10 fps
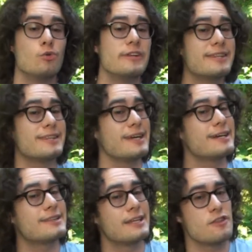
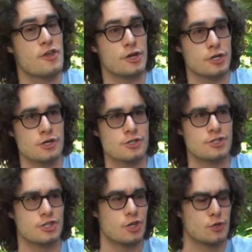think that
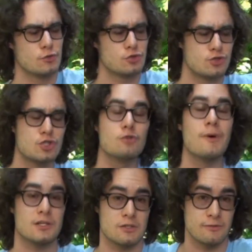there's too
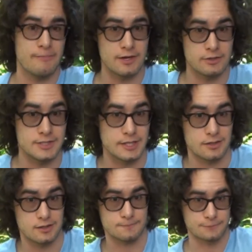much of a better deal
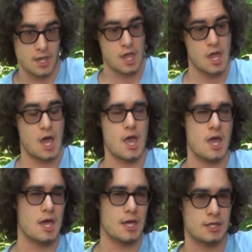
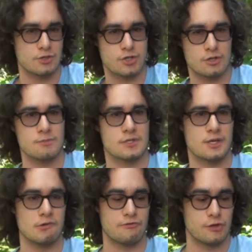in terms
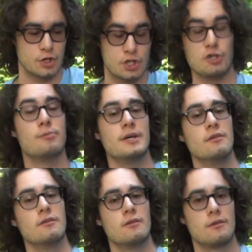of Cuban
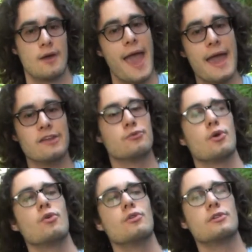
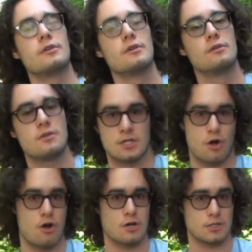hand-rolled
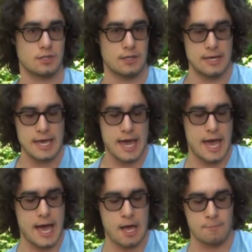cigars.
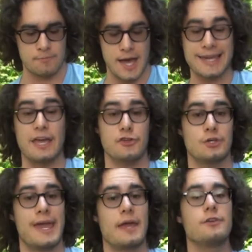Again, you
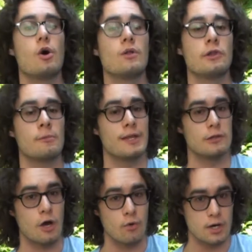can go a little bit
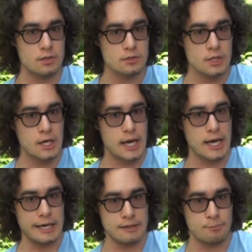lower
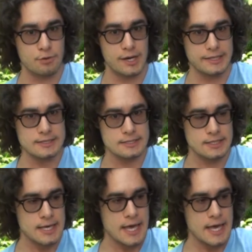in price.